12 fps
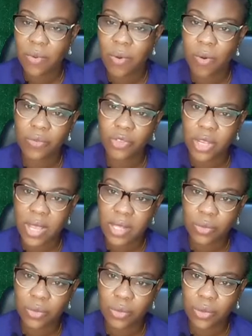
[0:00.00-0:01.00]
of
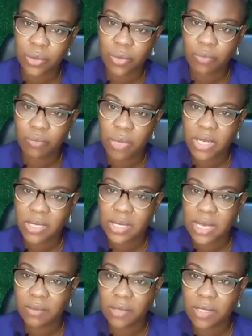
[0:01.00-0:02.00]
childhood. Many
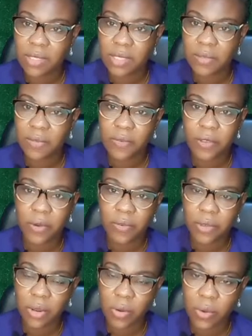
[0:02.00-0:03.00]
times it's fear of
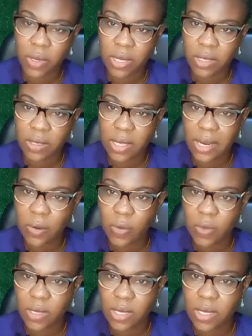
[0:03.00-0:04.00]

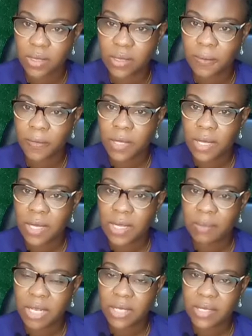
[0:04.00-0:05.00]
aloneness.
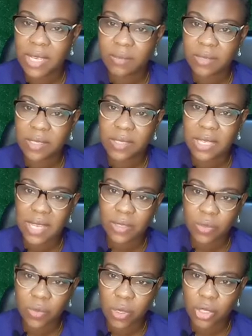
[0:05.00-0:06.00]
Many times it's
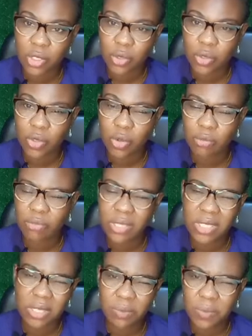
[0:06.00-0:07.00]
isolation, some
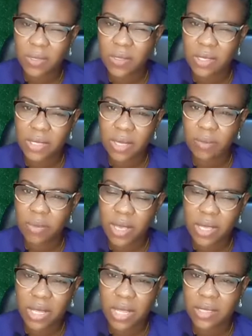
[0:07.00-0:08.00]
deep-seated
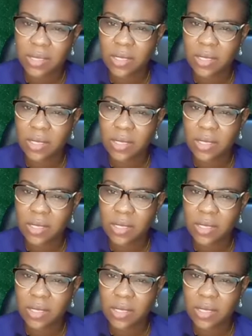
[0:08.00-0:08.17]
pain that